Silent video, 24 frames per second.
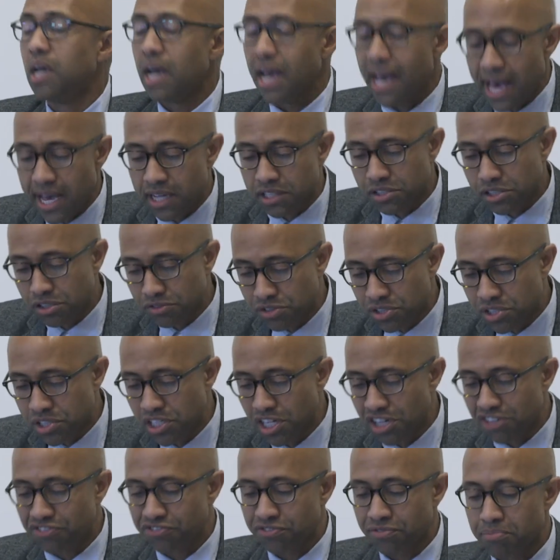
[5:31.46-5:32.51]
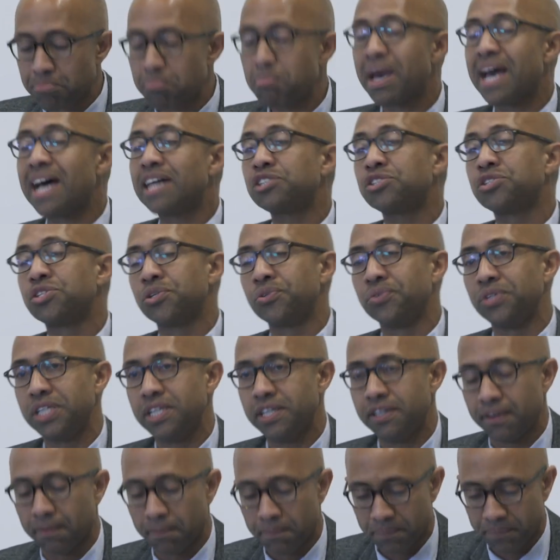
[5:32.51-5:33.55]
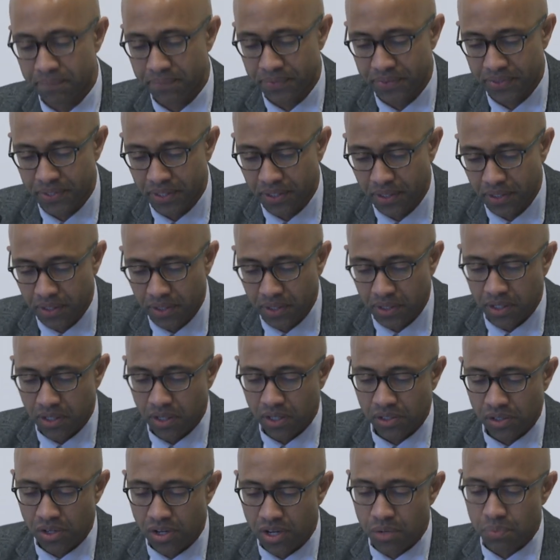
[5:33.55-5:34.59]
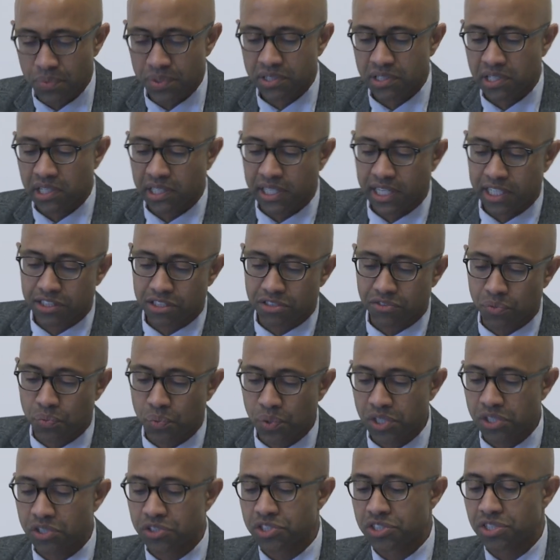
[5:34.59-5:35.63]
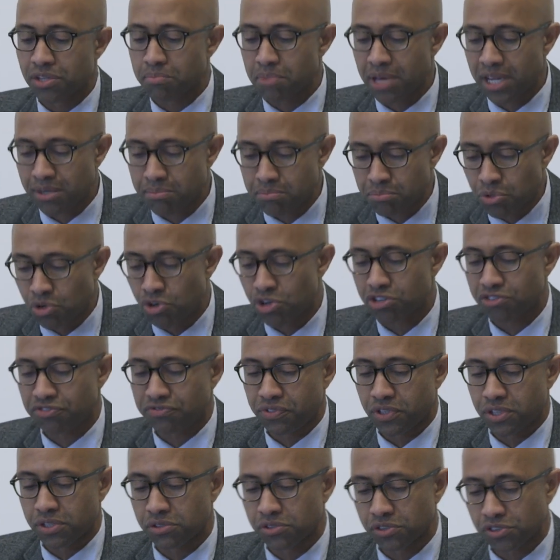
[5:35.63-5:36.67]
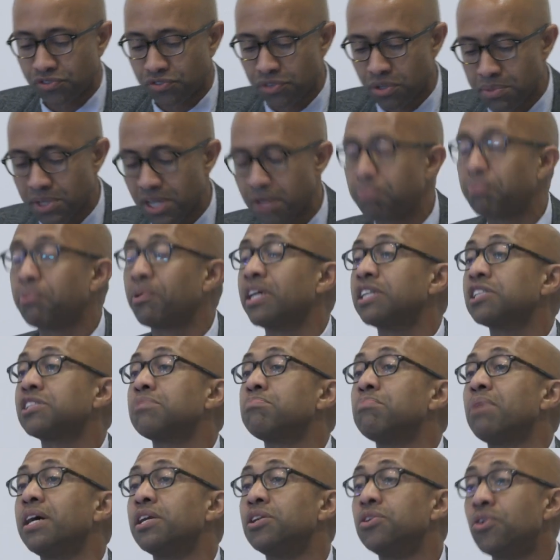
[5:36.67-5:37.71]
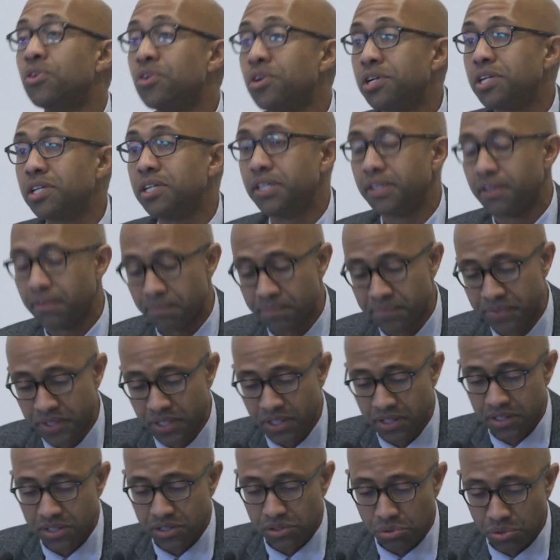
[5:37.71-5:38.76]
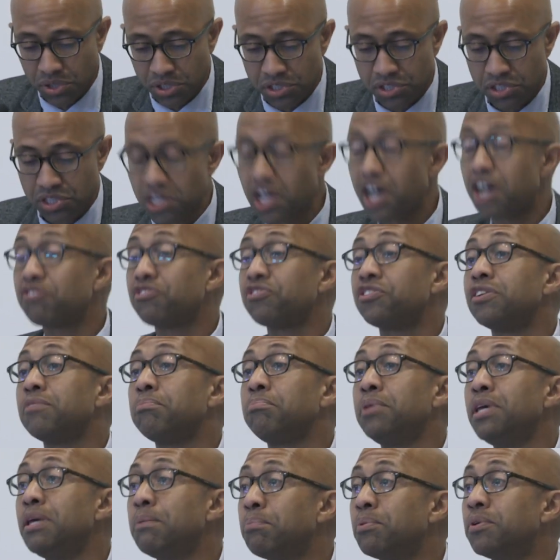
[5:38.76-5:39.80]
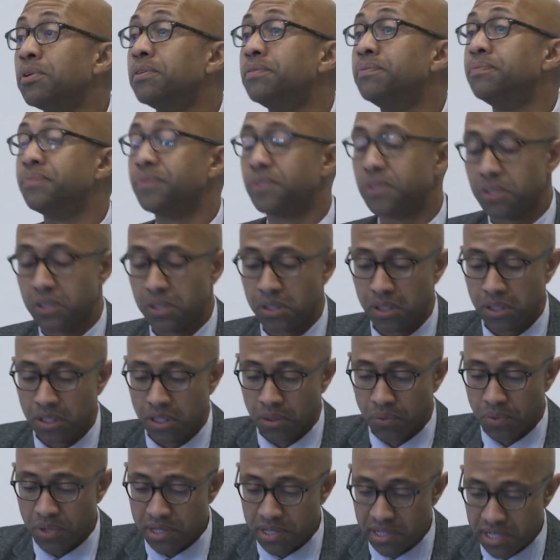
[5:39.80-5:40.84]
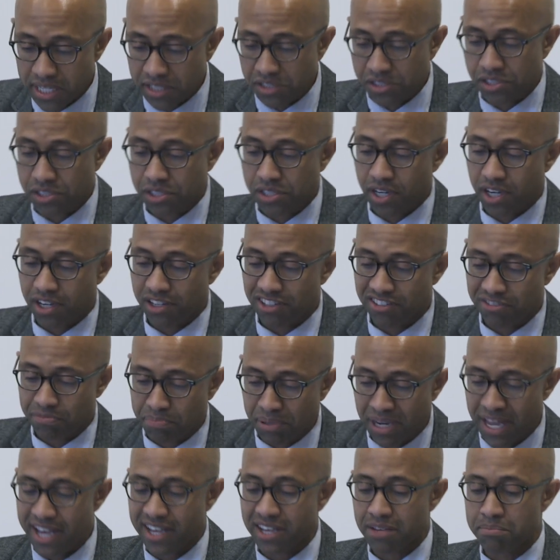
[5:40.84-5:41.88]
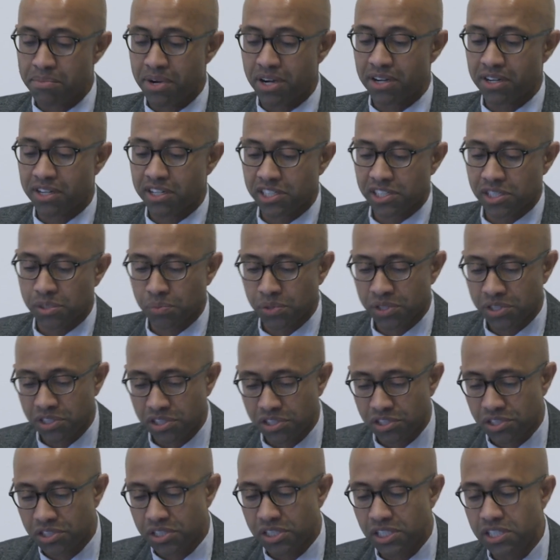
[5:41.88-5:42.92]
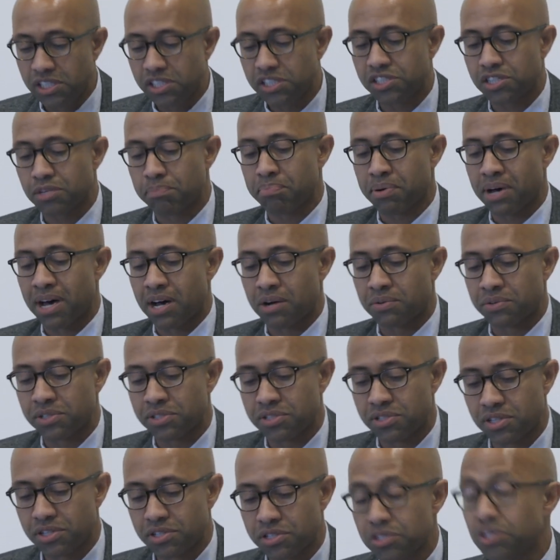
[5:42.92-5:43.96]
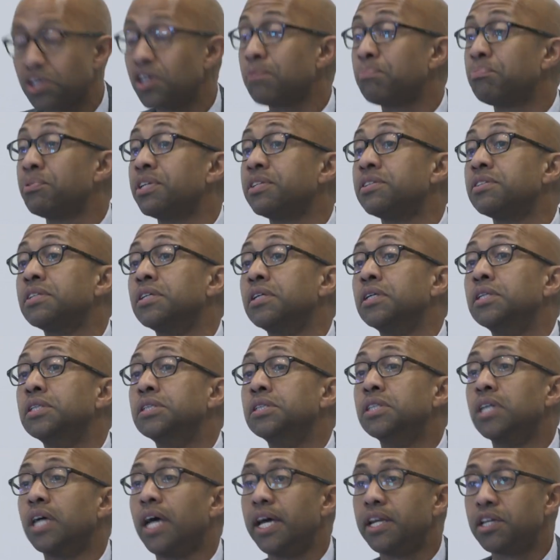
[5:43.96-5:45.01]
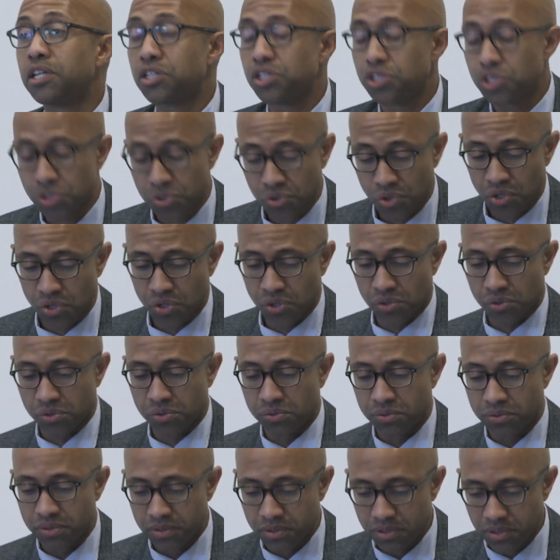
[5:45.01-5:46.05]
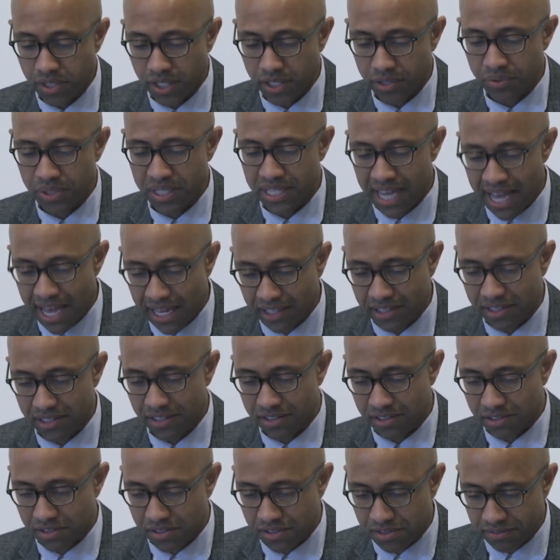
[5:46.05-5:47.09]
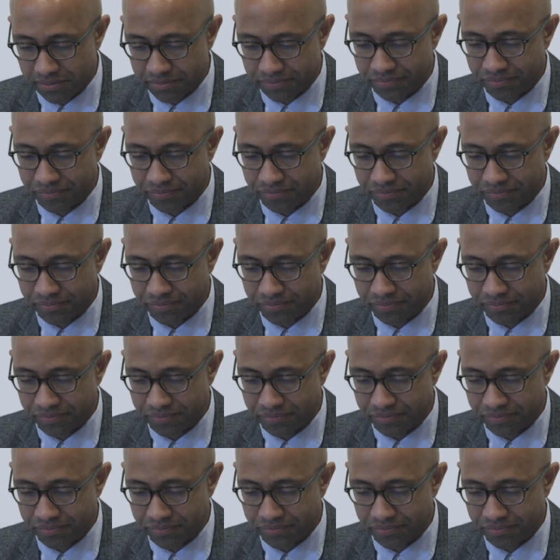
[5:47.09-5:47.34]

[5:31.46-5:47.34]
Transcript: Acts of self-mastery, along with collective will to metamorphose from an oppressed minority to a sovereign people, were necessary if Black Americans were to seize the power to interpret and control their realities.